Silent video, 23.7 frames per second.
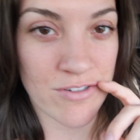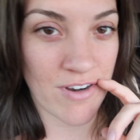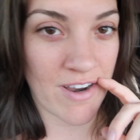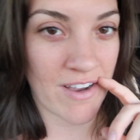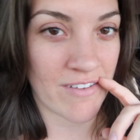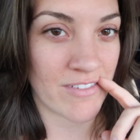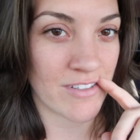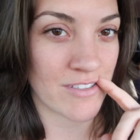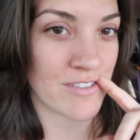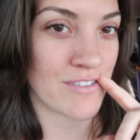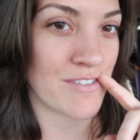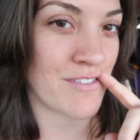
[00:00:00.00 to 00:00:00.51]

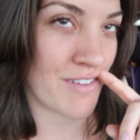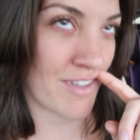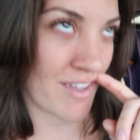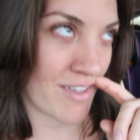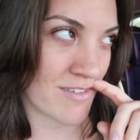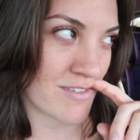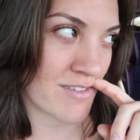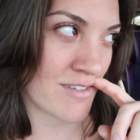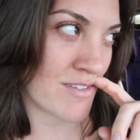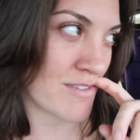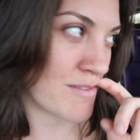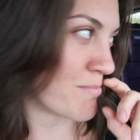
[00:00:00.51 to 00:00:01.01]
travel
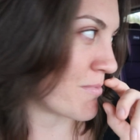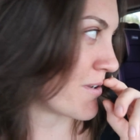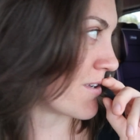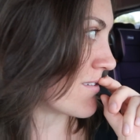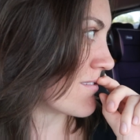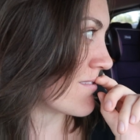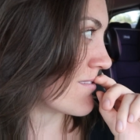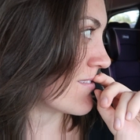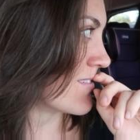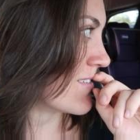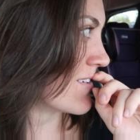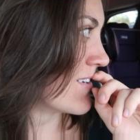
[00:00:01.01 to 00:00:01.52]
suitcases, but
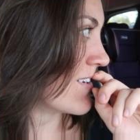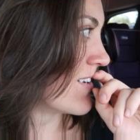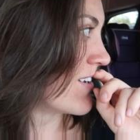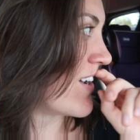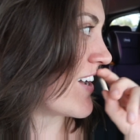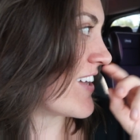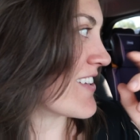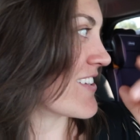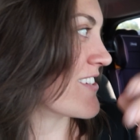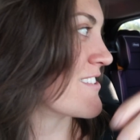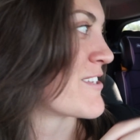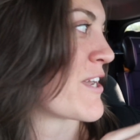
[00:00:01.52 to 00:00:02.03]

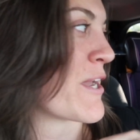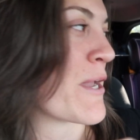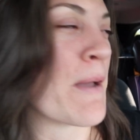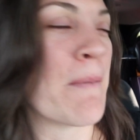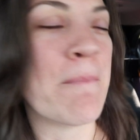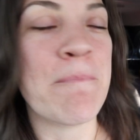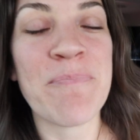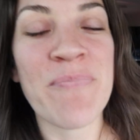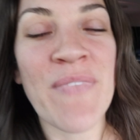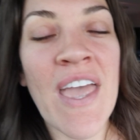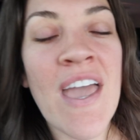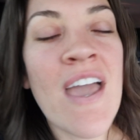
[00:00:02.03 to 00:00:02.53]
at least I am.
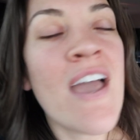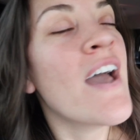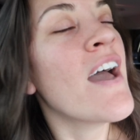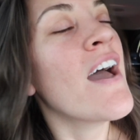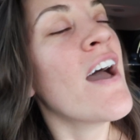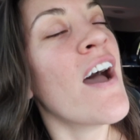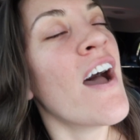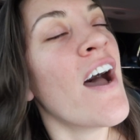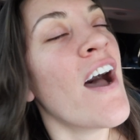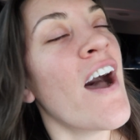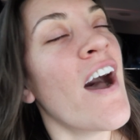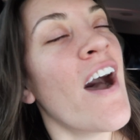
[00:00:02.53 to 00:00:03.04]

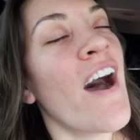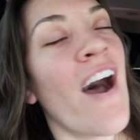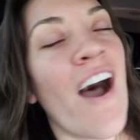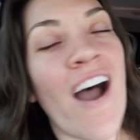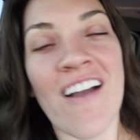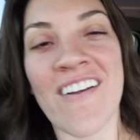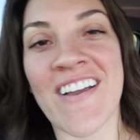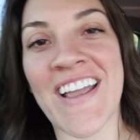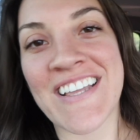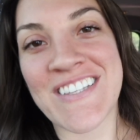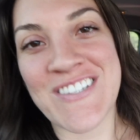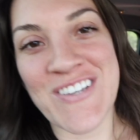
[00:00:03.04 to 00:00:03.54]

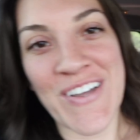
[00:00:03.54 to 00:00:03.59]
All right,